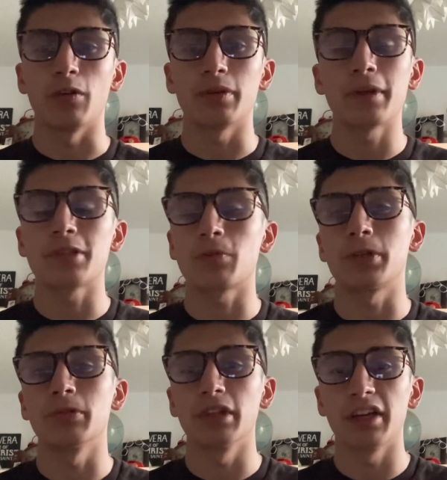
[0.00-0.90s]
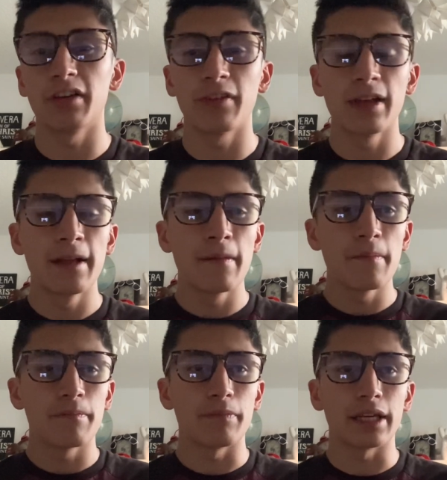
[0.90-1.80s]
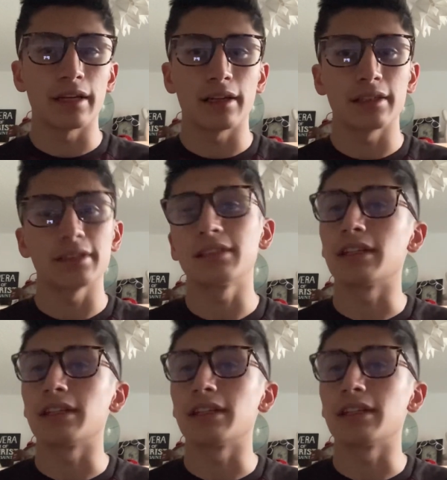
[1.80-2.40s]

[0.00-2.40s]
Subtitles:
It depends where you live, because,